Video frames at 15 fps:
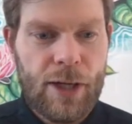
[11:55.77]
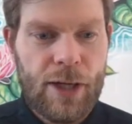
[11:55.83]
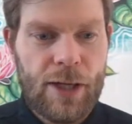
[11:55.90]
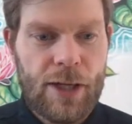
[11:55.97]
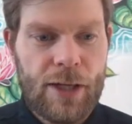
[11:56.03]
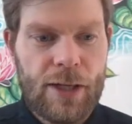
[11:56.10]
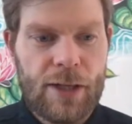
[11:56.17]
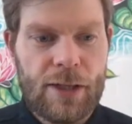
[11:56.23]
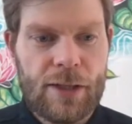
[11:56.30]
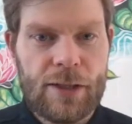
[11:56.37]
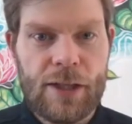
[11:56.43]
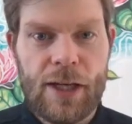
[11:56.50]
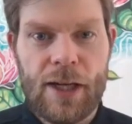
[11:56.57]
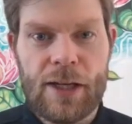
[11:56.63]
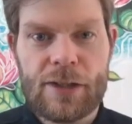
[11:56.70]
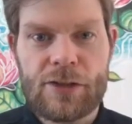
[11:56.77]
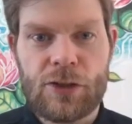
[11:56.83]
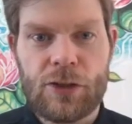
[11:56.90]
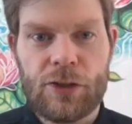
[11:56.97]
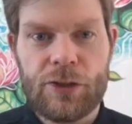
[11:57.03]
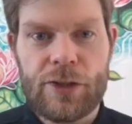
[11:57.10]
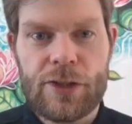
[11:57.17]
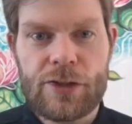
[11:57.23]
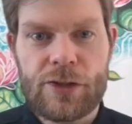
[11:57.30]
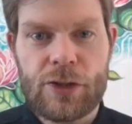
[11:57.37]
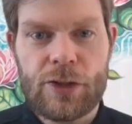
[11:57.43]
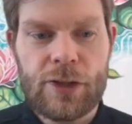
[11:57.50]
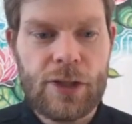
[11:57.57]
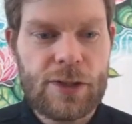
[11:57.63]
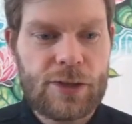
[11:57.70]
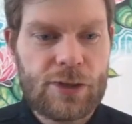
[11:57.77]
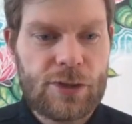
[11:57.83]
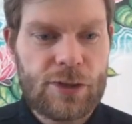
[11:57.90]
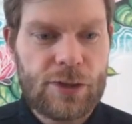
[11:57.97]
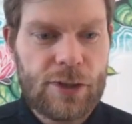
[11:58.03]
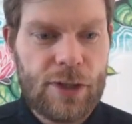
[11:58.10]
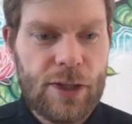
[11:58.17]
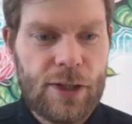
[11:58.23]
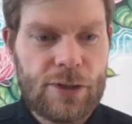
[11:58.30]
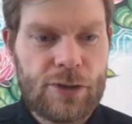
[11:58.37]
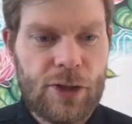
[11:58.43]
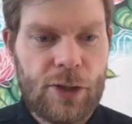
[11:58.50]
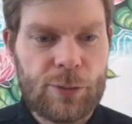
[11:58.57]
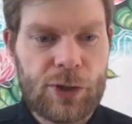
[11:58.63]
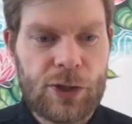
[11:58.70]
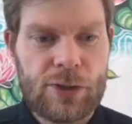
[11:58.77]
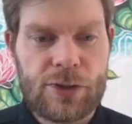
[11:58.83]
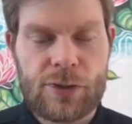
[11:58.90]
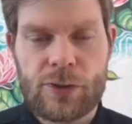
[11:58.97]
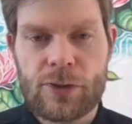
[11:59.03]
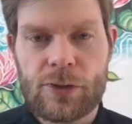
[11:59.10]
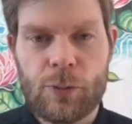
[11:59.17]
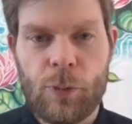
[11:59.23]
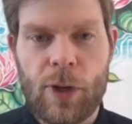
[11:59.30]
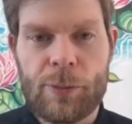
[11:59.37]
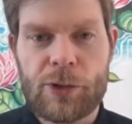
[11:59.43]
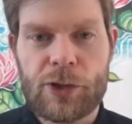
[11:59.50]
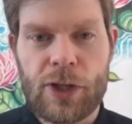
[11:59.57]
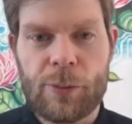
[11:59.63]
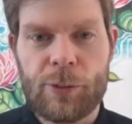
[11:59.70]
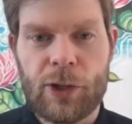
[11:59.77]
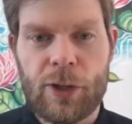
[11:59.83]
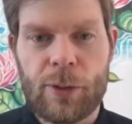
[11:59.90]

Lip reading: and has all these goodness as options. Weapon shop